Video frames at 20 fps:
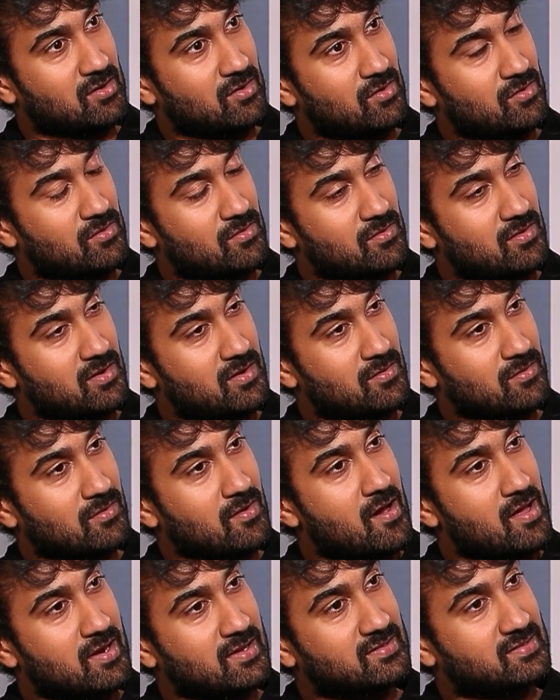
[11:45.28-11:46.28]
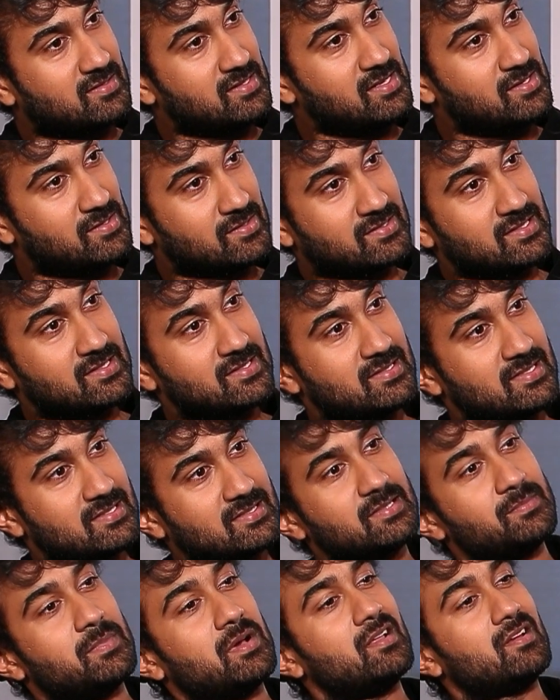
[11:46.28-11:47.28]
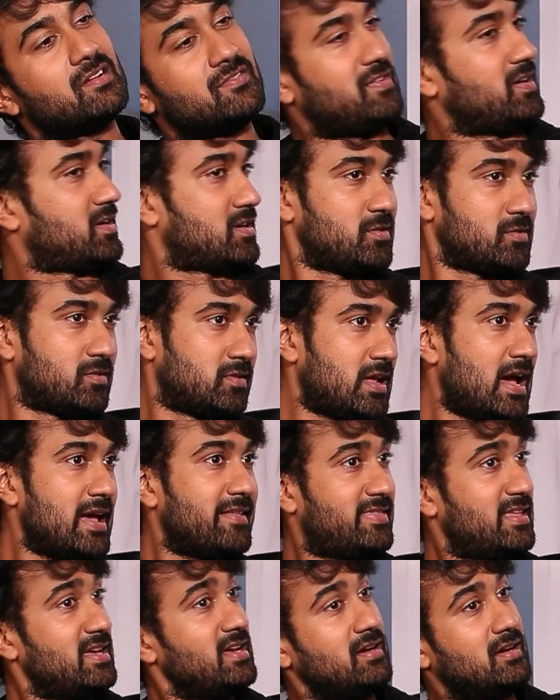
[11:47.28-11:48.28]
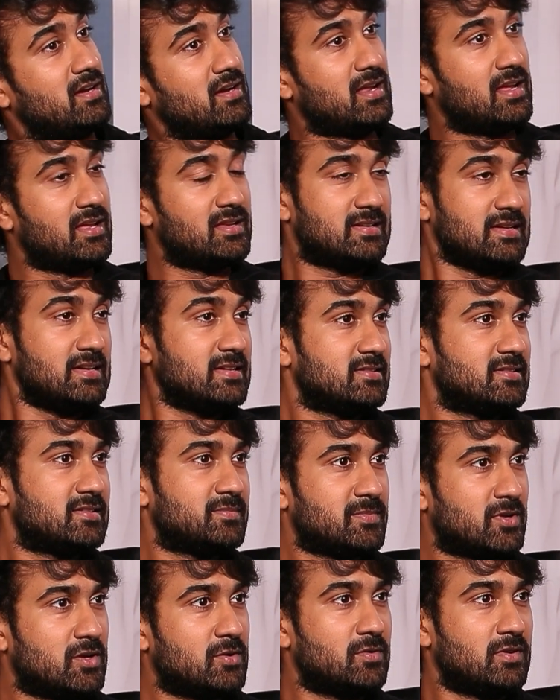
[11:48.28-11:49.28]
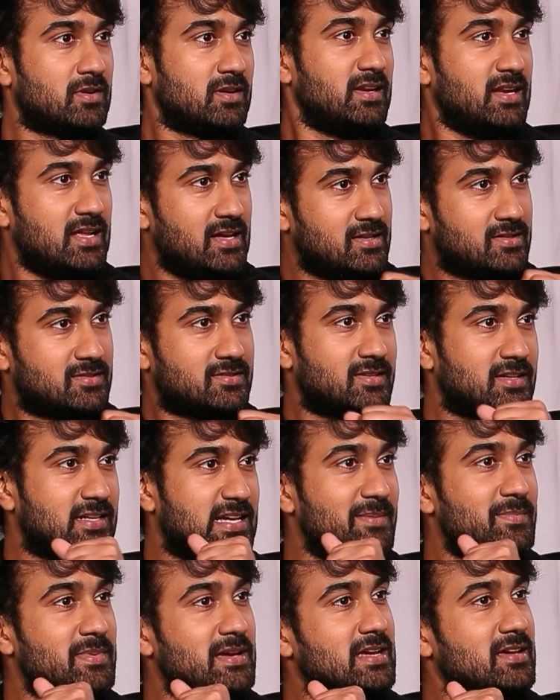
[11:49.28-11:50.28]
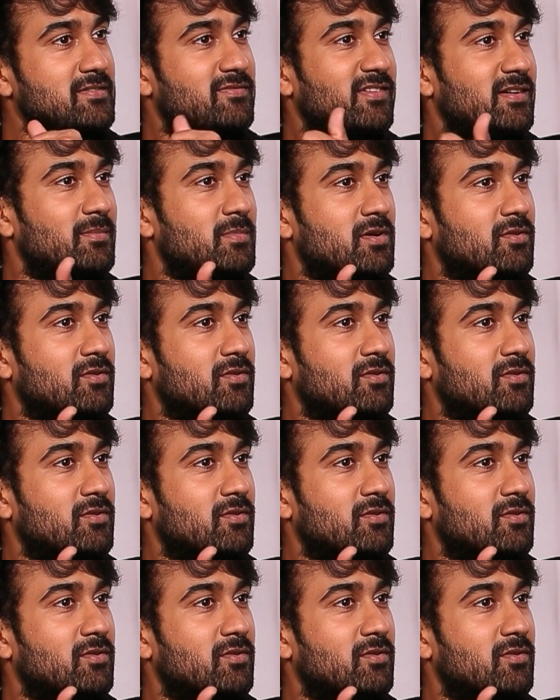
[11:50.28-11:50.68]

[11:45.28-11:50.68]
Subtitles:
allo unde oka honesty innocence cinema lo reflect avutundi. I think nen chesi cinema lo least gimmicky film